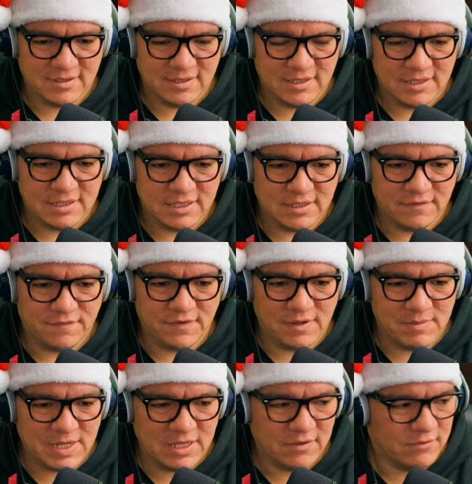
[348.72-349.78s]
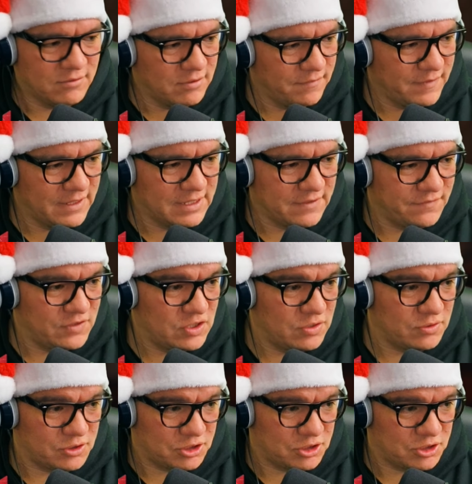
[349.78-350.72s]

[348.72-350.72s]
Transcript: The female equivalent of douche.